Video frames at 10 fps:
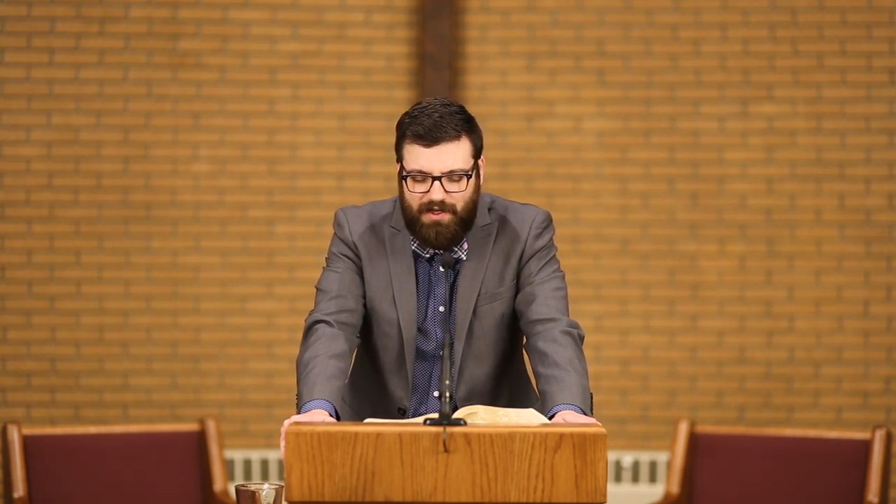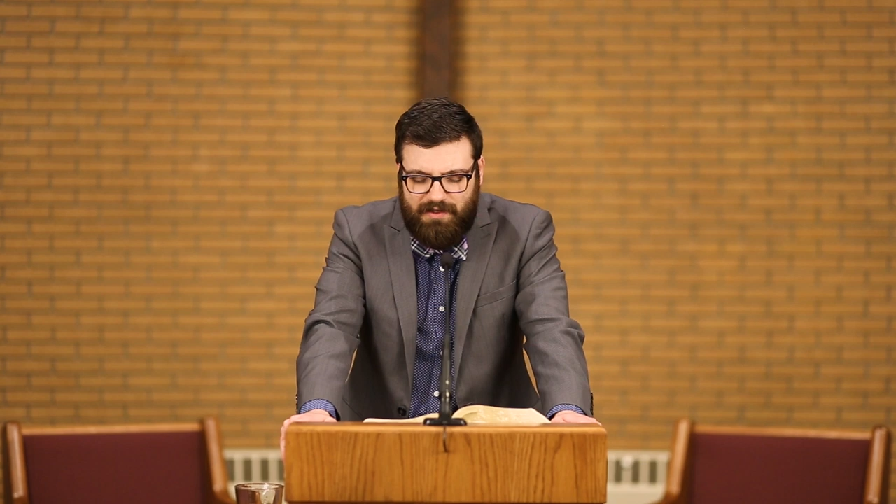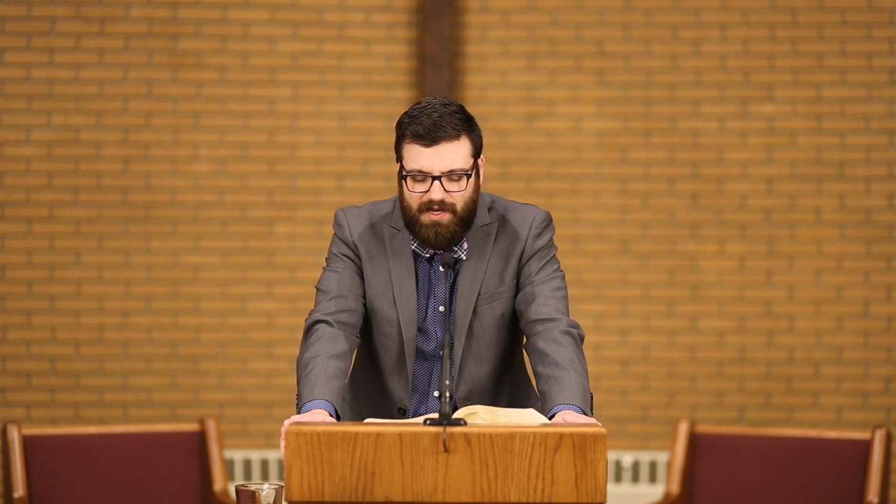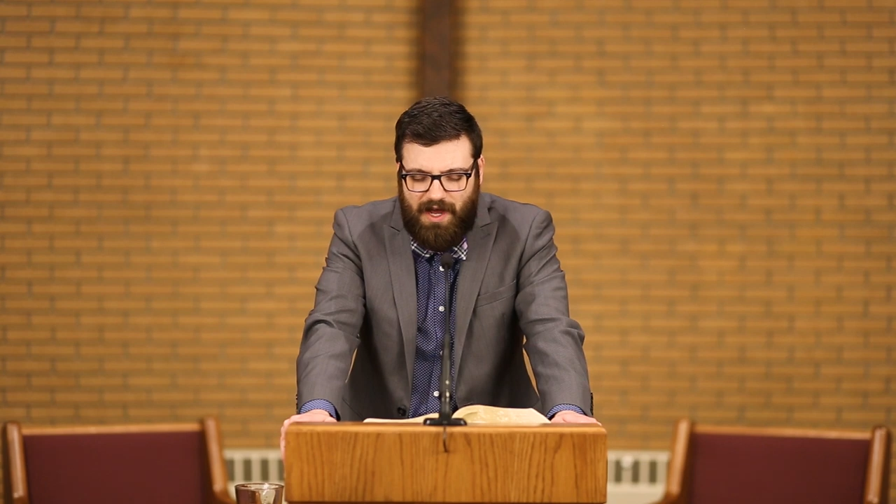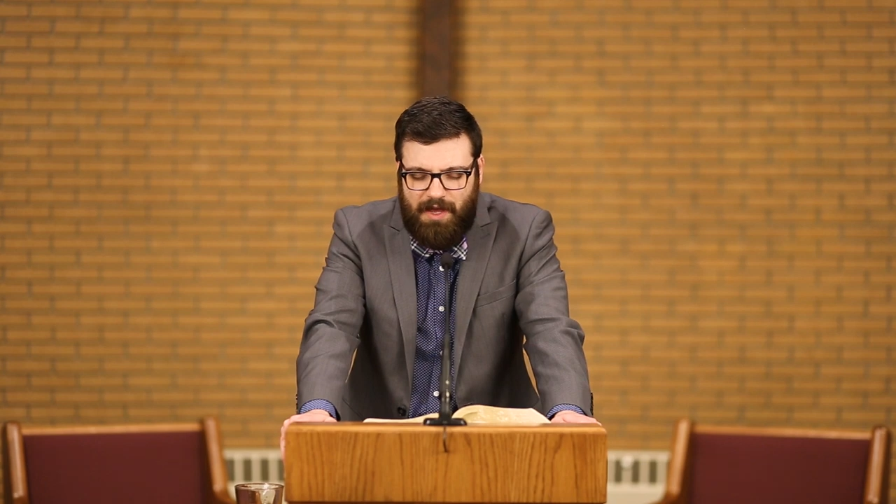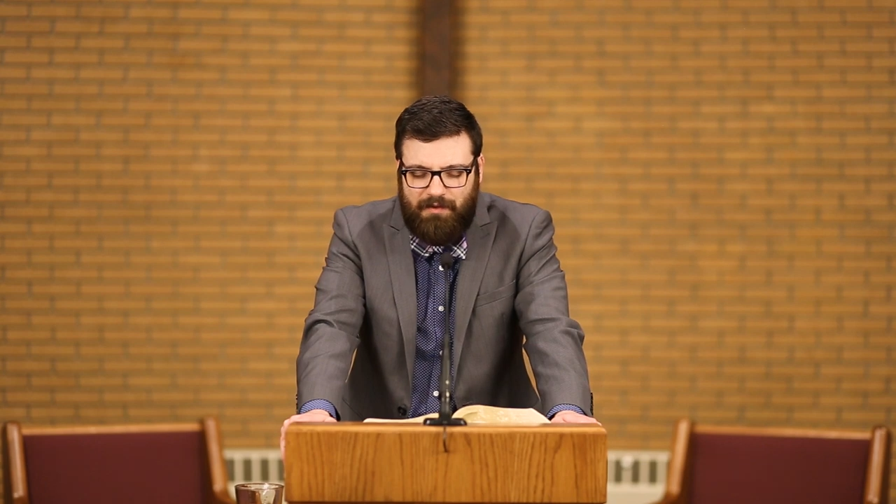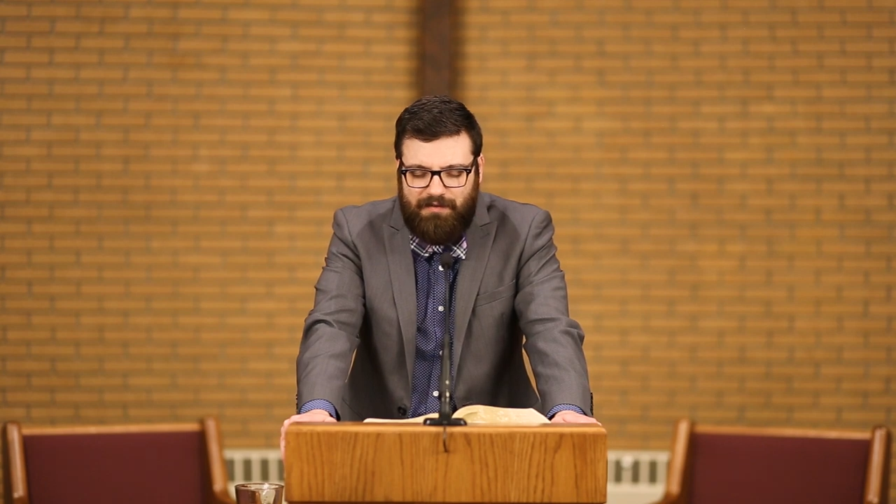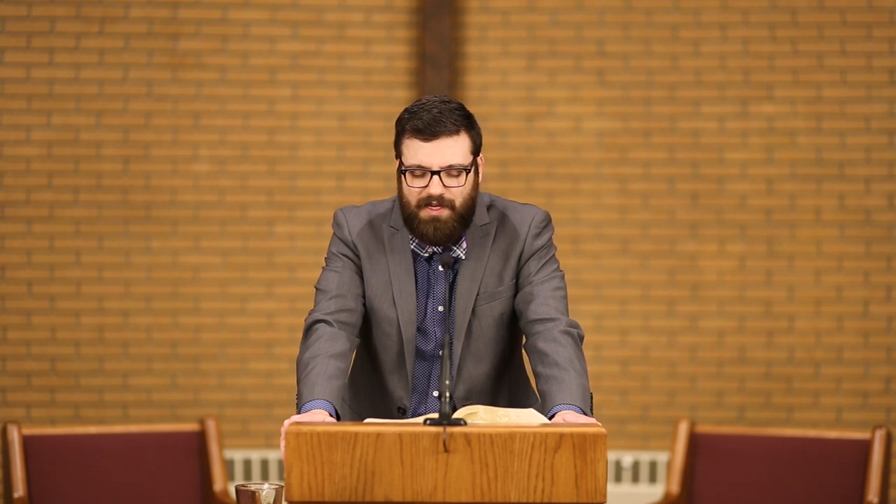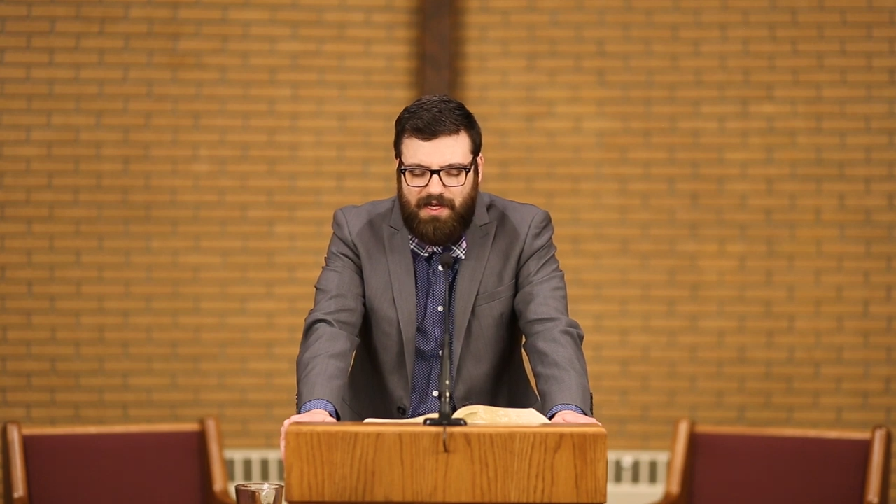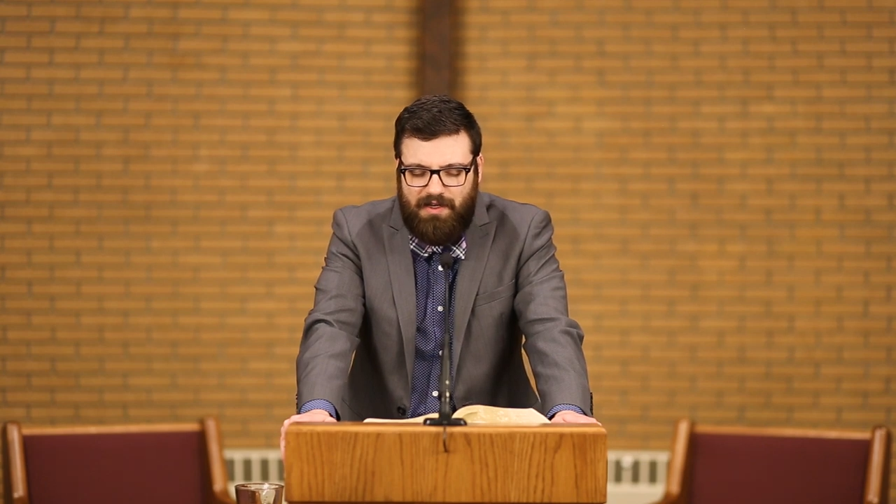in time of
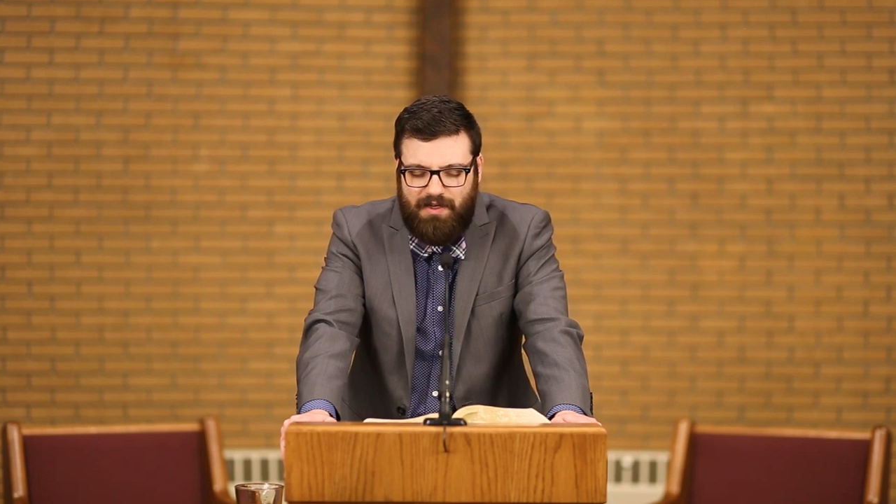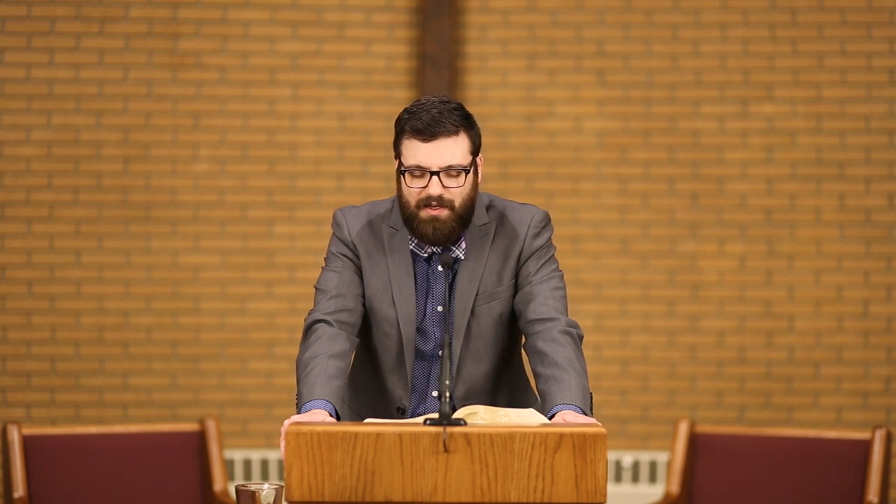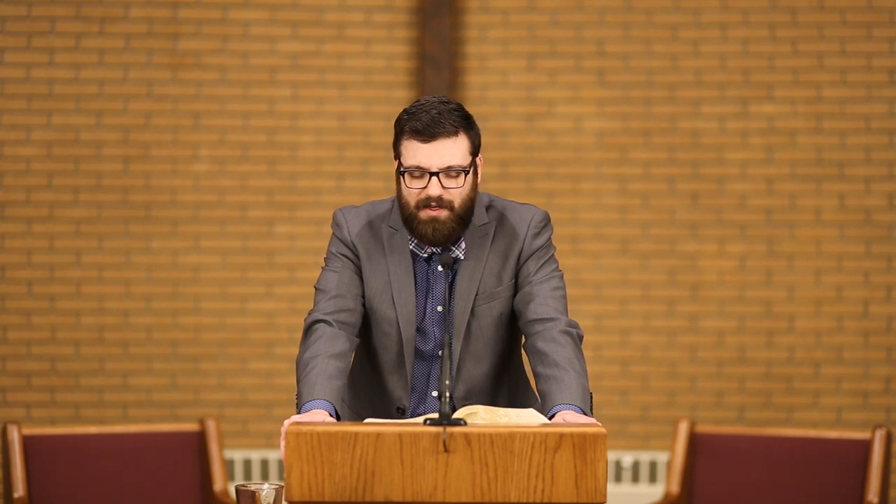need.